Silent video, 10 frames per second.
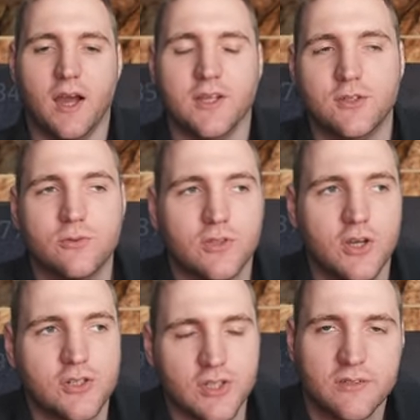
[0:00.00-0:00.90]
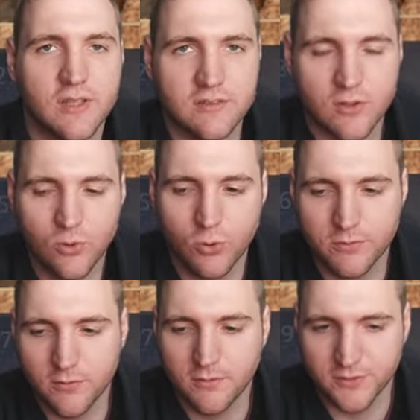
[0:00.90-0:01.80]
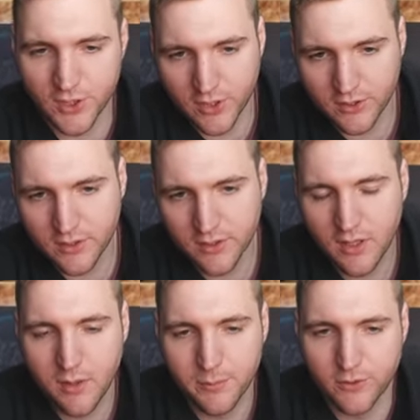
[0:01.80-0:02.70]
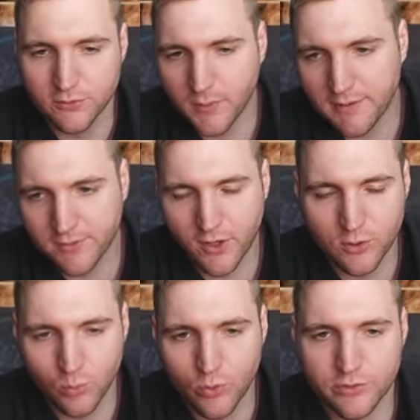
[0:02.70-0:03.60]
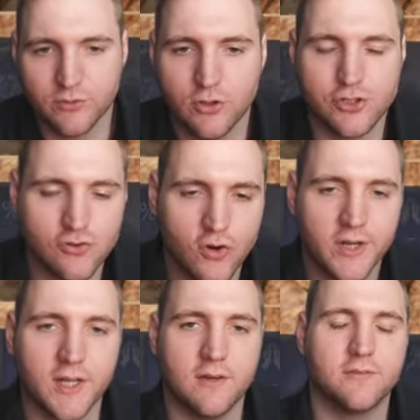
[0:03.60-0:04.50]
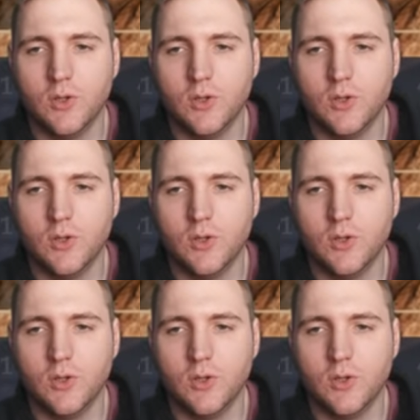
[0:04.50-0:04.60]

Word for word: I used her just as a Lord for Vierna, because my Vierna was not strong enough.